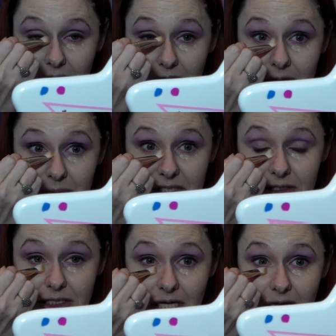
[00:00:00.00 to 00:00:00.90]
And I'm
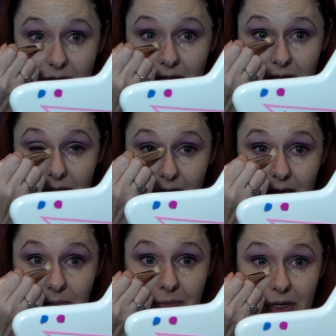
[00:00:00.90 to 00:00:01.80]
still taking
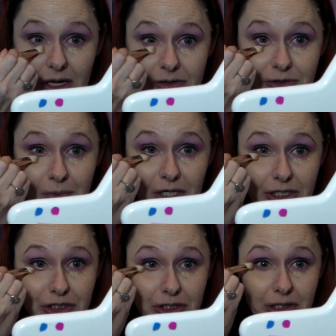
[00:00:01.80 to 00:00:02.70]
that BH
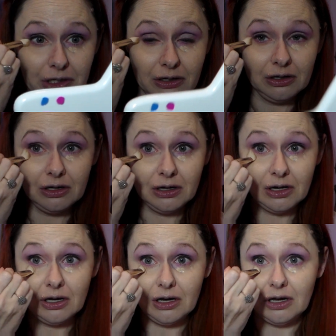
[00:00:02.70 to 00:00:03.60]
brush.
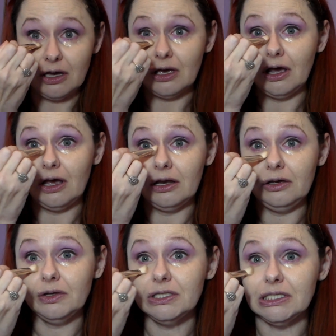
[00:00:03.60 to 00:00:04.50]
And
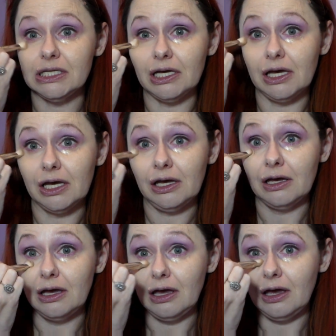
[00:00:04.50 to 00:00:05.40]
you can see
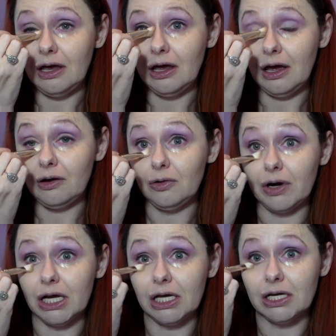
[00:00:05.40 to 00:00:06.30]
how
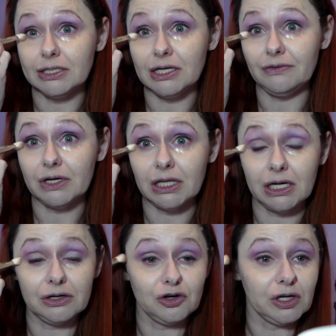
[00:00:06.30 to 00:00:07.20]
great it gets
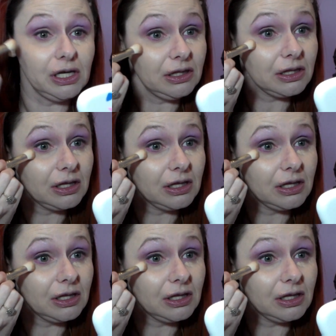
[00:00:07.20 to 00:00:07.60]
everything underneath.